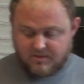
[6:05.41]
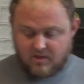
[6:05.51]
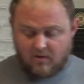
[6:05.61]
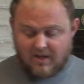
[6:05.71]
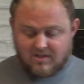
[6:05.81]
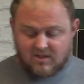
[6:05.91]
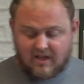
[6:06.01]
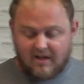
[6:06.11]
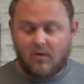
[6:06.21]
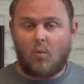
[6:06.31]
So let's
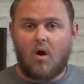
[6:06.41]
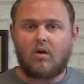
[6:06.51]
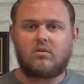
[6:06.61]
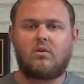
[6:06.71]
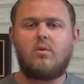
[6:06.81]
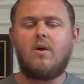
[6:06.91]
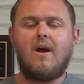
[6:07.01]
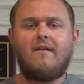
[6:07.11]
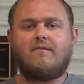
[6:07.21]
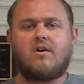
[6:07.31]
kind of walk through
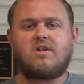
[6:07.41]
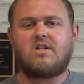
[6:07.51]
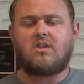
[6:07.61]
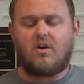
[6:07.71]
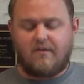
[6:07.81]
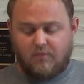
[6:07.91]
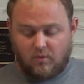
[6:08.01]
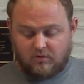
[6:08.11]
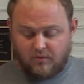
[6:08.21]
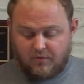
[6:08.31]
verses
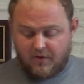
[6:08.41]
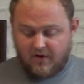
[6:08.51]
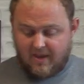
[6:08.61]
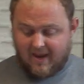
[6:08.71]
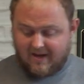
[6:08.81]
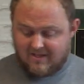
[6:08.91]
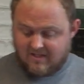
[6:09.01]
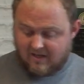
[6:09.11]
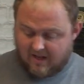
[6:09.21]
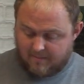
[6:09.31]
34 through 38 as
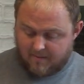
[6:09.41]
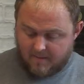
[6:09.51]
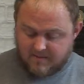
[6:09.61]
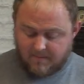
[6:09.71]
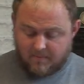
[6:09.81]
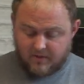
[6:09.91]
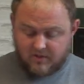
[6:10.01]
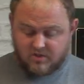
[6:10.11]
it kind of pops up on your